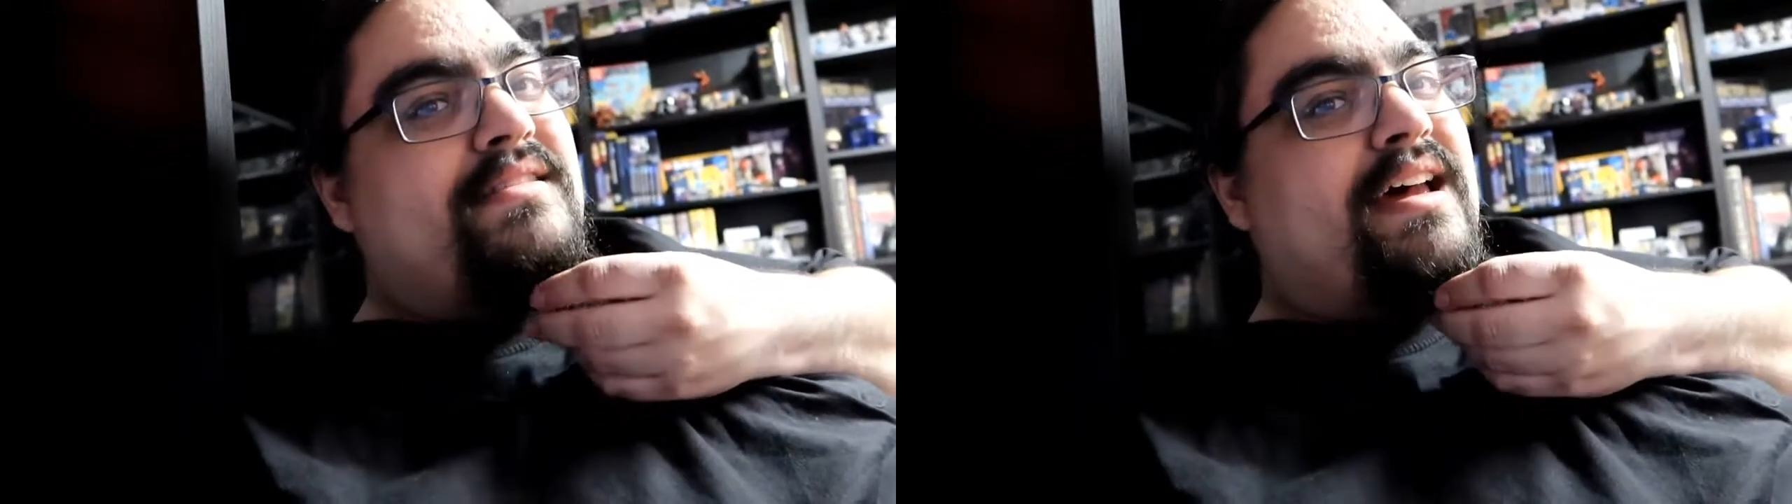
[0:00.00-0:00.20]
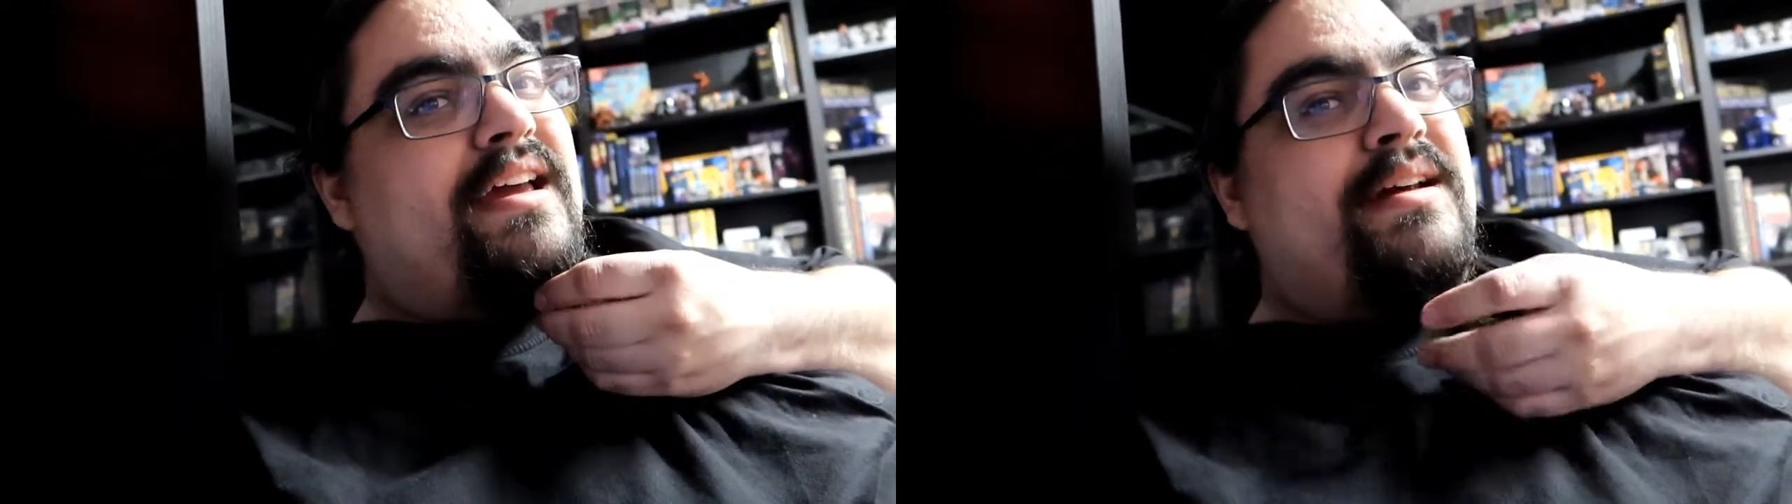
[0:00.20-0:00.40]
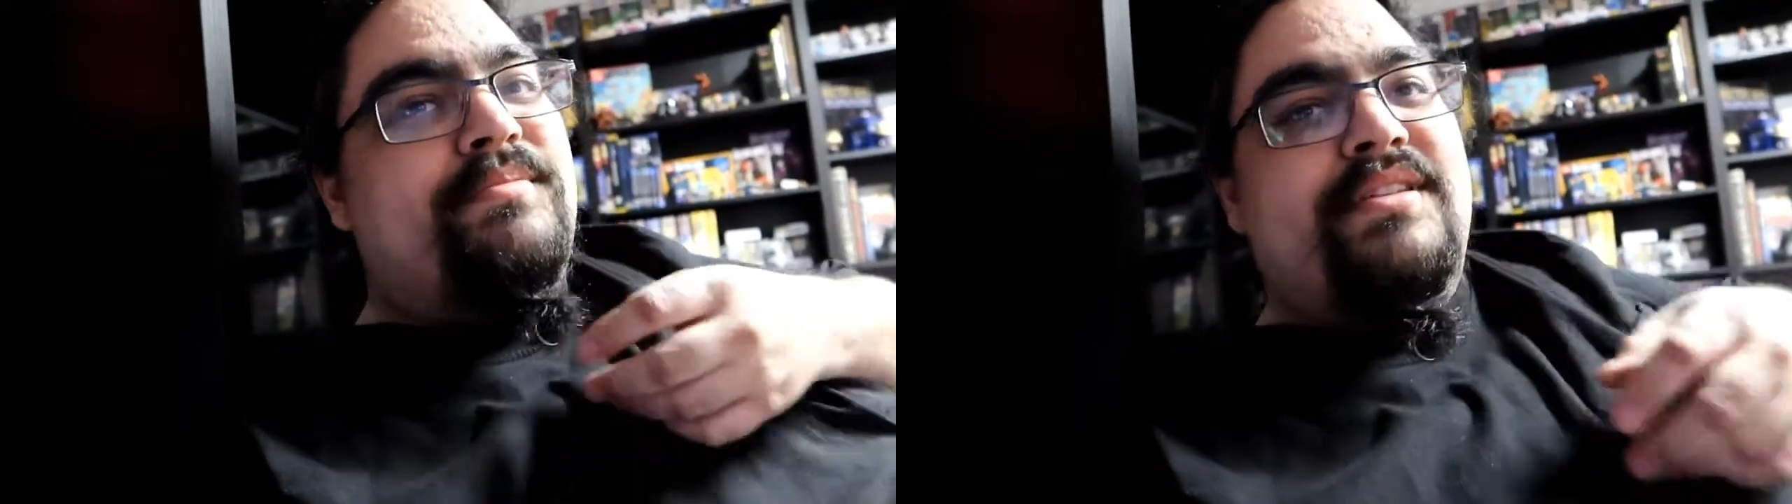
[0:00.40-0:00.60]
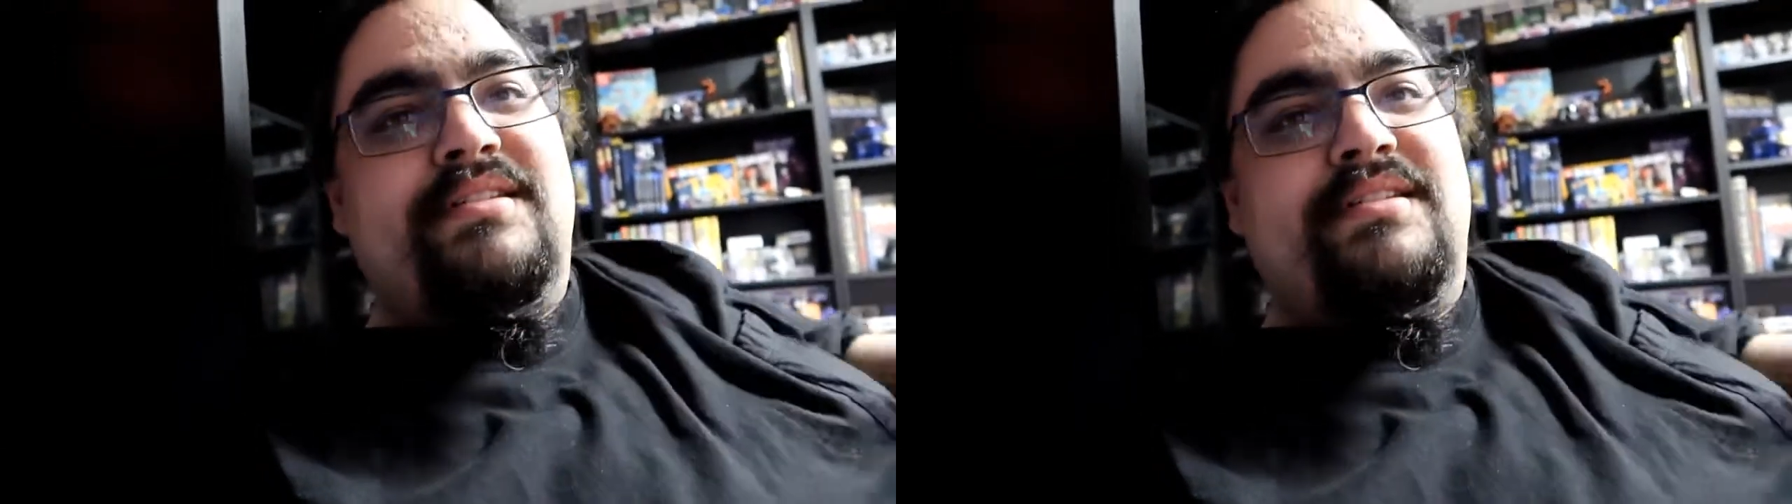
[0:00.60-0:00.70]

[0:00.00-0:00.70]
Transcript: tying up